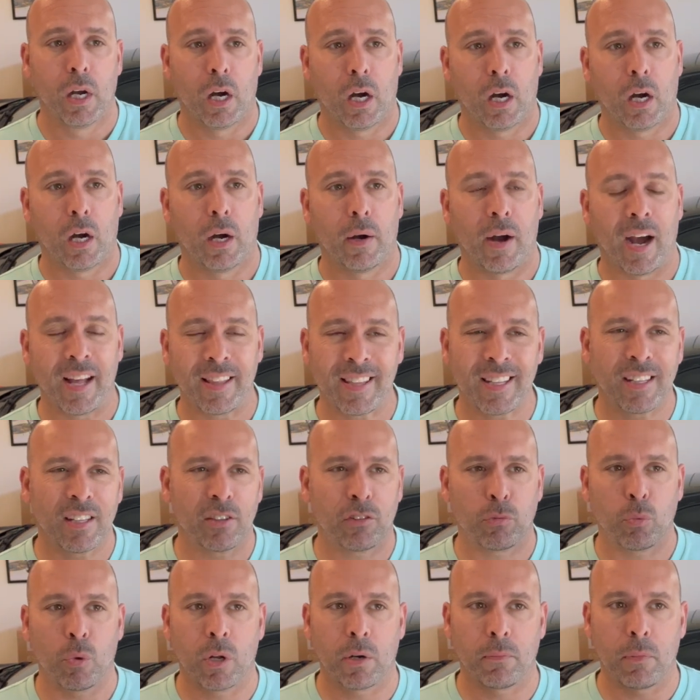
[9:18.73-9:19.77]
I think this
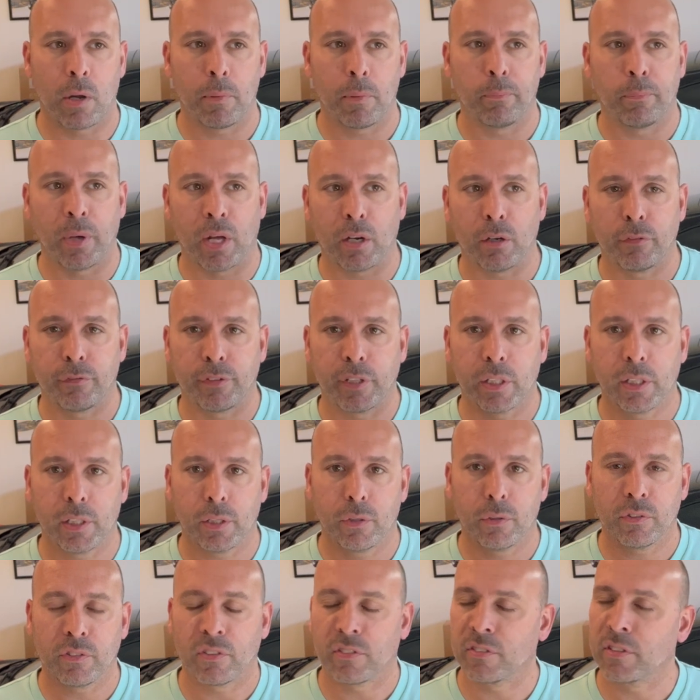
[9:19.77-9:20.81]
is one of my better
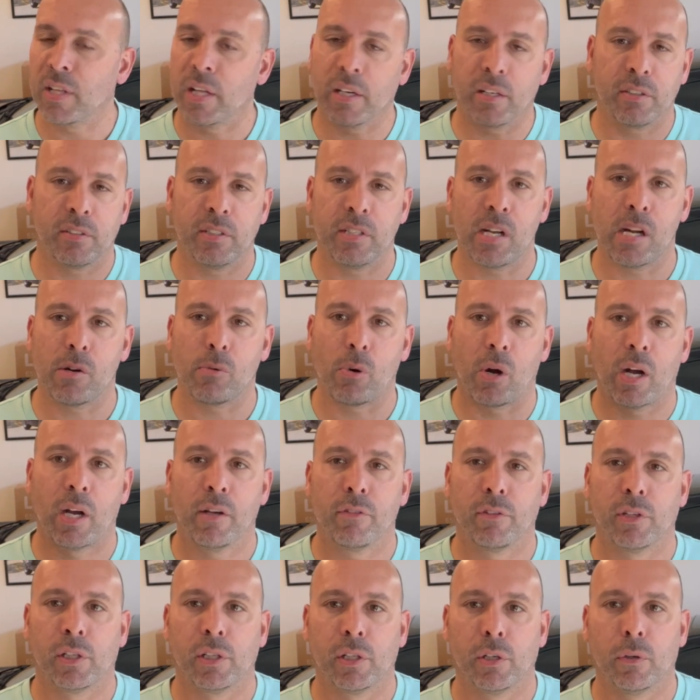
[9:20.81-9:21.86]
videos. It's not a DIY
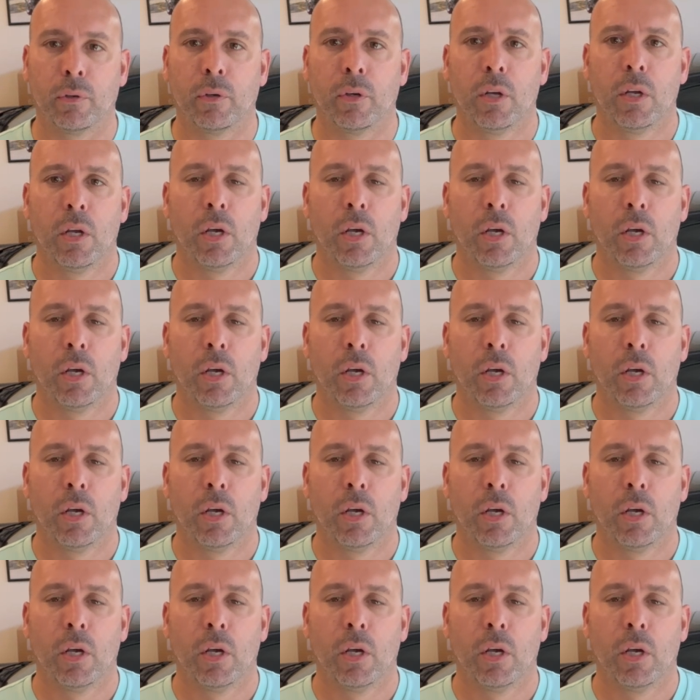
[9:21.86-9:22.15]
video,